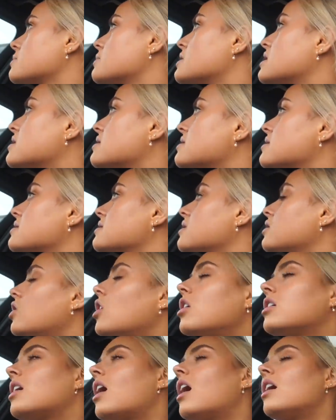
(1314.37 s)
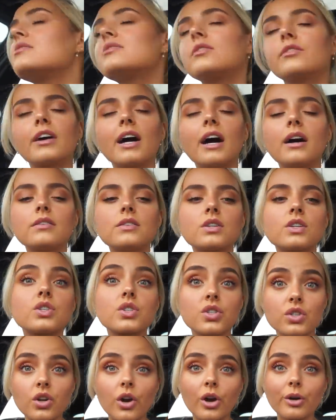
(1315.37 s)
me because there's a lot of cars around,
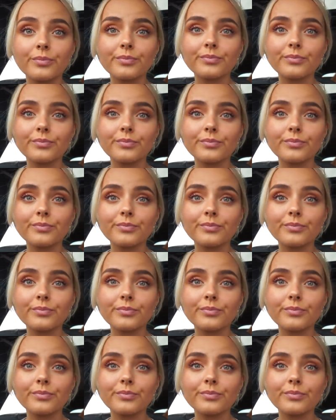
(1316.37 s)
so.